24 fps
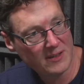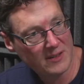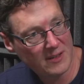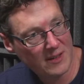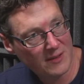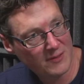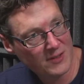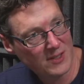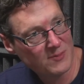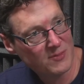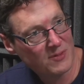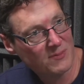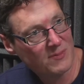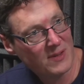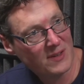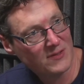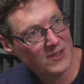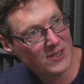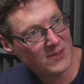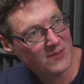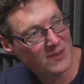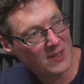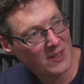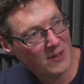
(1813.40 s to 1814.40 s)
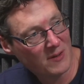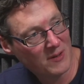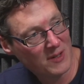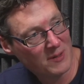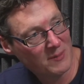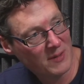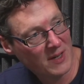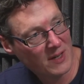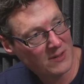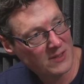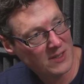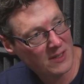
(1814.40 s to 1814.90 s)
When Apple releases a
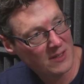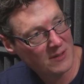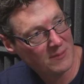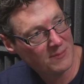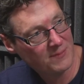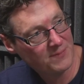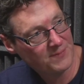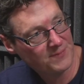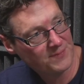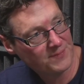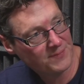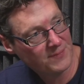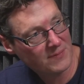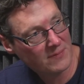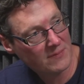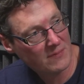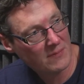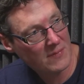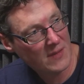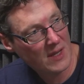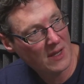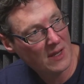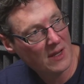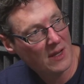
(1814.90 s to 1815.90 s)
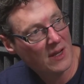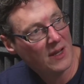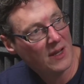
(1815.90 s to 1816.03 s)
5G phone, it's going to